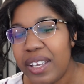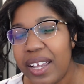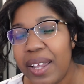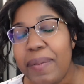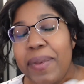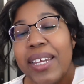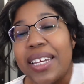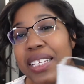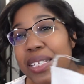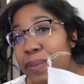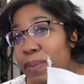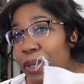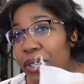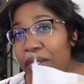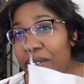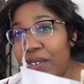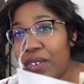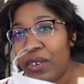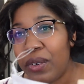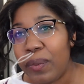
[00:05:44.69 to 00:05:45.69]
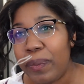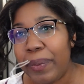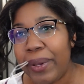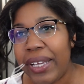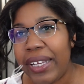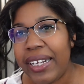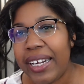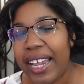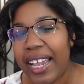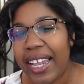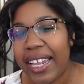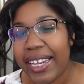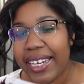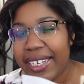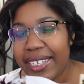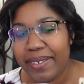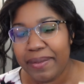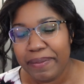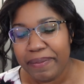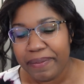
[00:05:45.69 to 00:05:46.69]
mean, it's beautiful, but
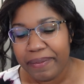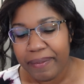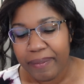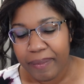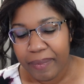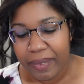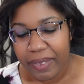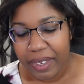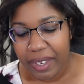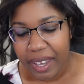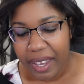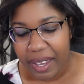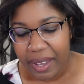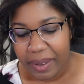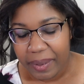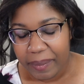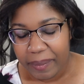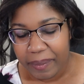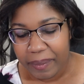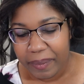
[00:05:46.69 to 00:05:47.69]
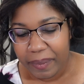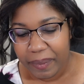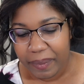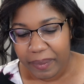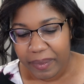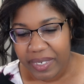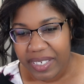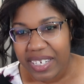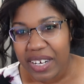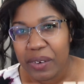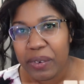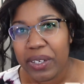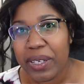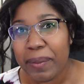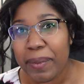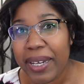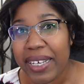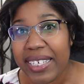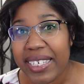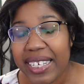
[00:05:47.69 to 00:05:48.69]
it's not really
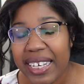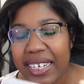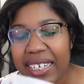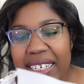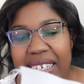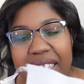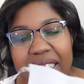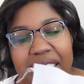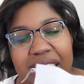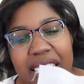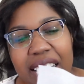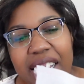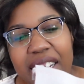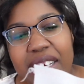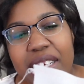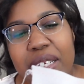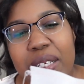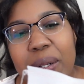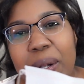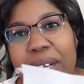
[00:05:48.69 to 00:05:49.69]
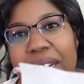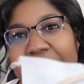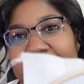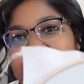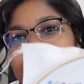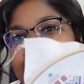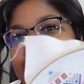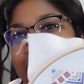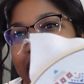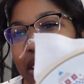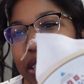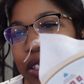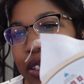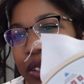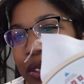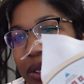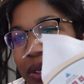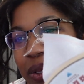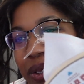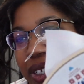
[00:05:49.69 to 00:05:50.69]
my aesthetic. So I decided to